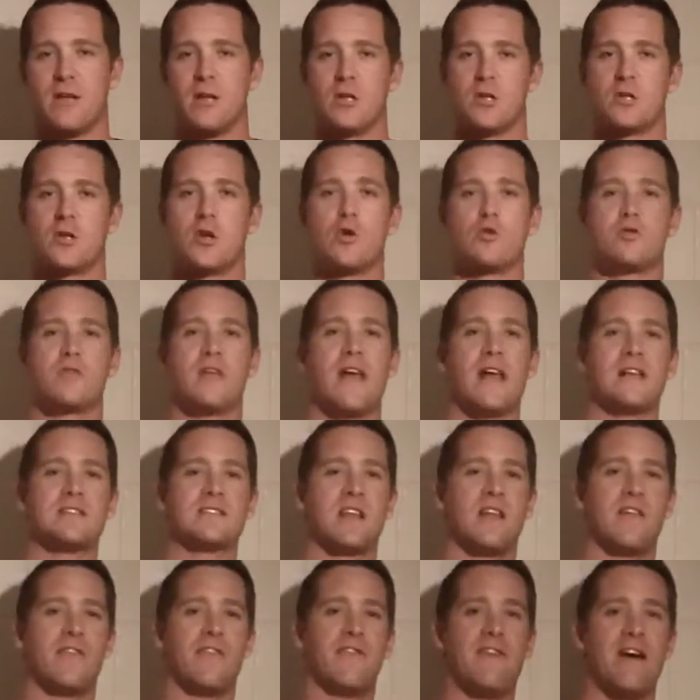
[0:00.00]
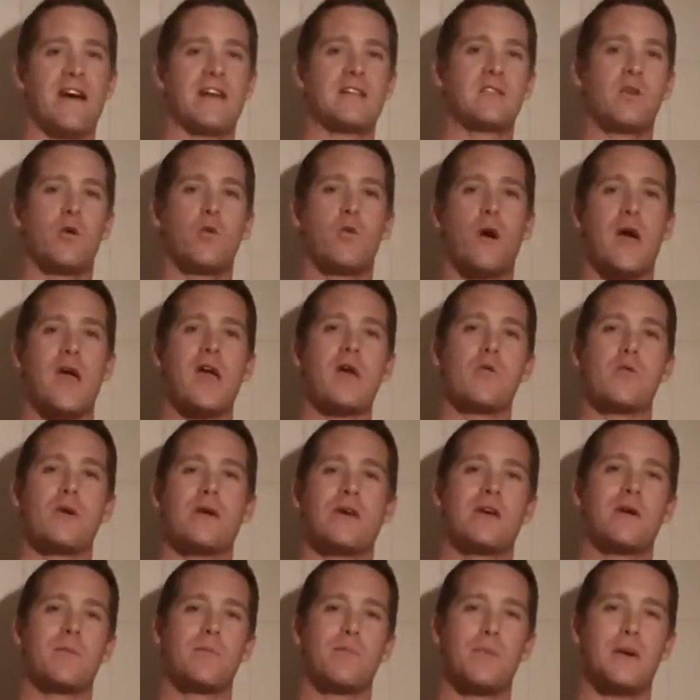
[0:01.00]
Two things that affect the way we
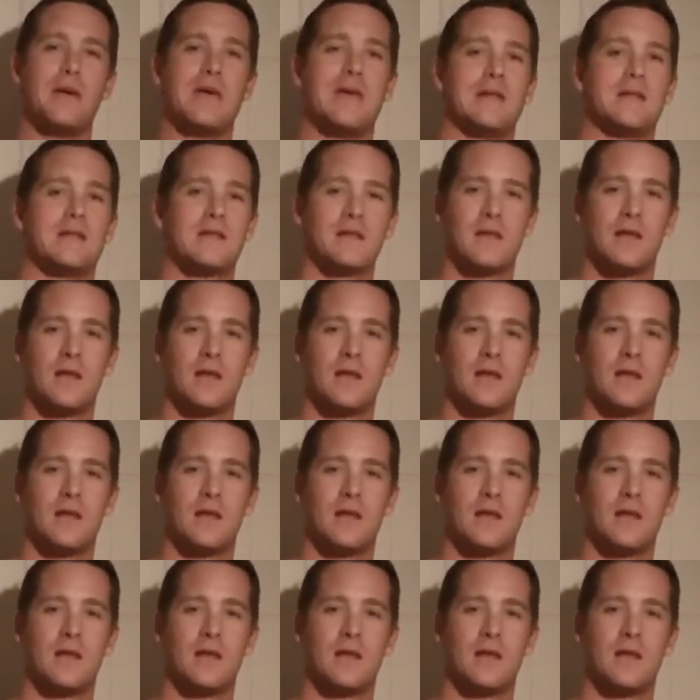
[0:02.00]
compete.